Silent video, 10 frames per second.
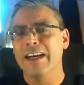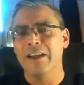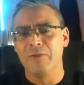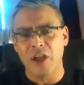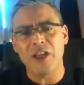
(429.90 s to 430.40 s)

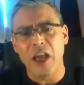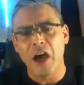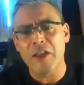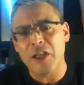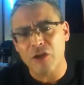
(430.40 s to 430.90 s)
say, you know,
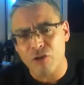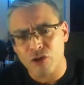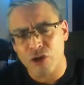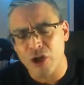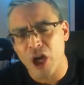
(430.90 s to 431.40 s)
I think you
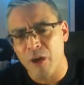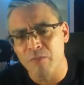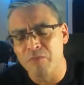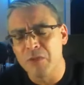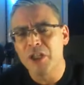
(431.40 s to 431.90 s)
should,
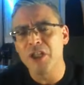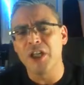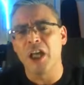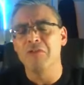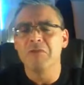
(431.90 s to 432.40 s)
you
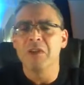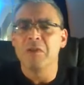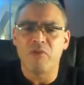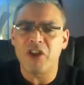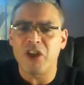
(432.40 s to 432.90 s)
know,
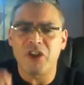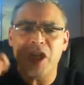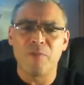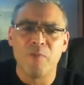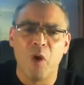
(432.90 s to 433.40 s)
brush your
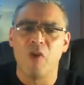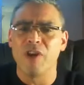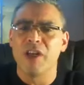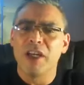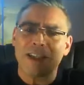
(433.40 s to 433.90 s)
teeth more
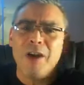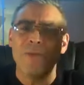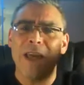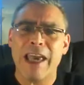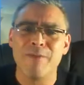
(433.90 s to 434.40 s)
and comb
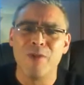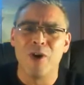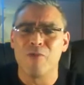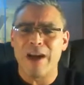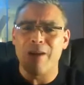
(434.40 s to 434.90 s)
your hair
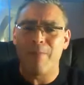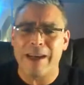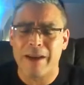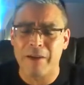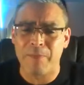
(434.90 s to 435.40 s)
more and wear
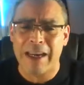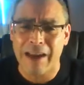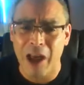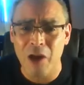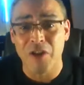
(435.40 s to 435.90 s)
better
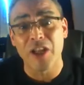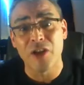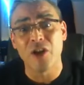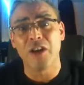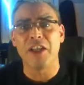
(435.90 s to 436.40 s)
clothes. And then
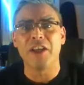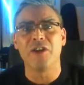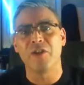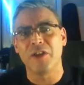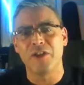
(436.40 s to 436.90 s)

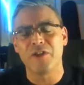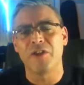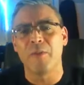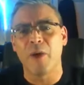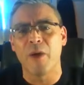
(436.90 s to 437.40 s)

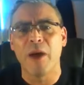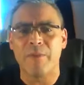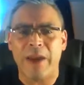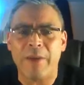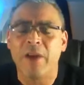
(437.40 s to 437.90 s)
anyone
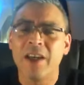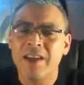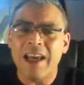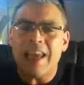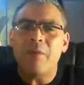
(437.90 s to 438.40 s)

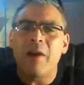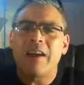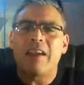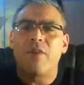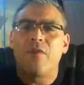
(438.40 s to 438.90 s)

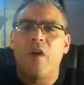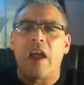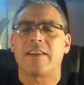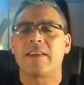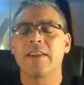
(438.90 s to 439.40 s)
can give
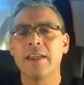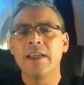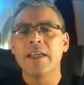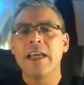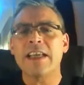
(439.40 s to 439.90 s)
advice.
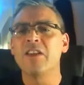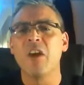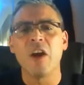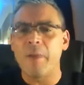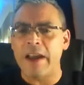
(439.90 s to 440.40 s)
It's
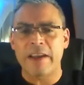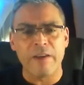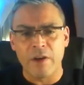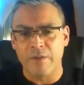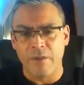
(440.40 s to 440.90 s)
not about
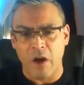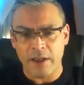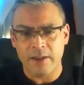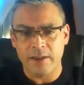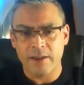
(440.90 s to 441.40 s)
giving
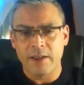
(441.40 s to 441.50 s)
advice.